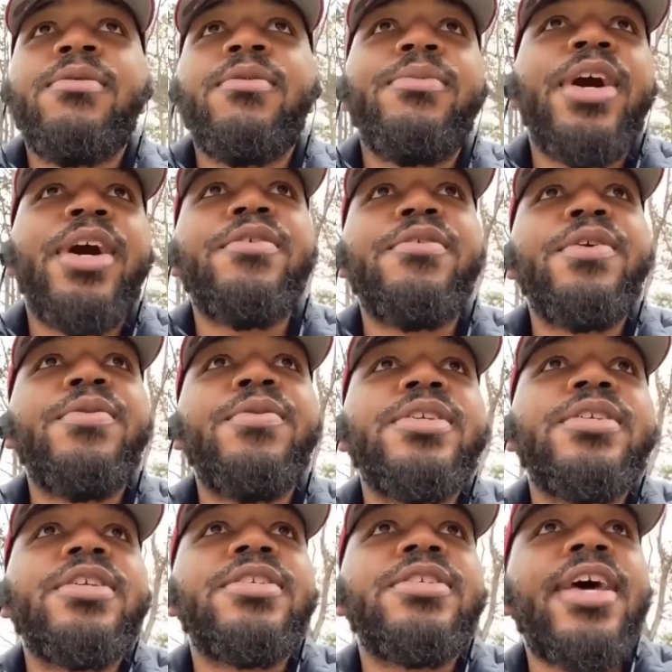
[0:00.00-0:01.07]
My career
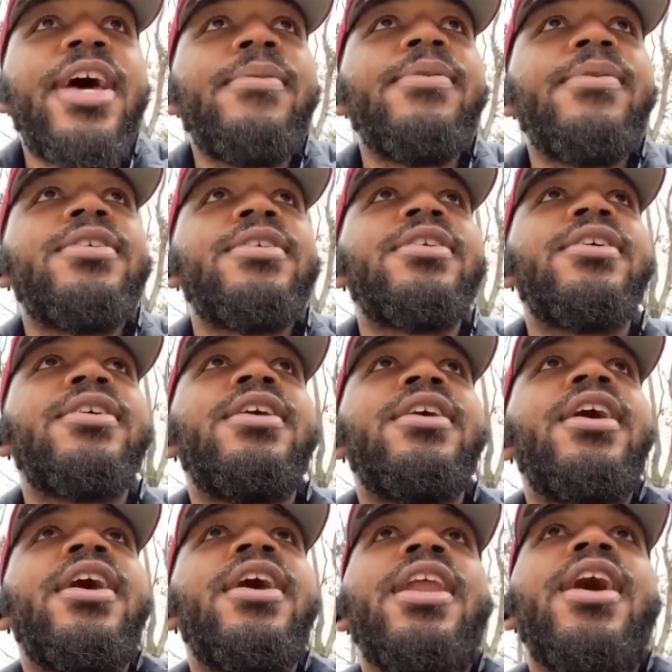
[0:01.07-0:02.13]
wasn't established.
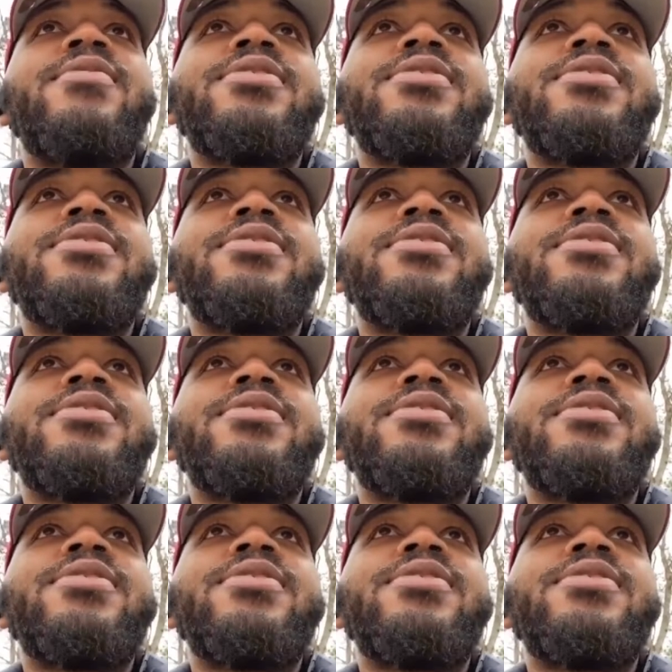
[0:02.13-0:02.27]
And